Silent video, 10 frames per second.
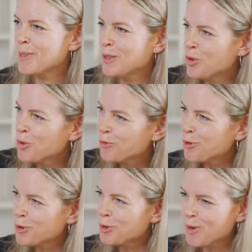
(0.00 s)
about your
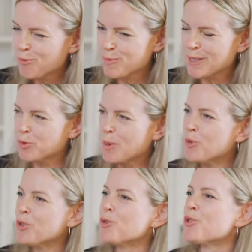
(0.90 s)
photograph being
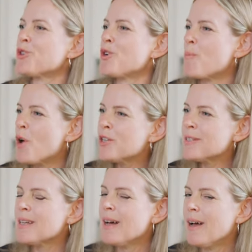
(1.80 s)
reproduced on a bus,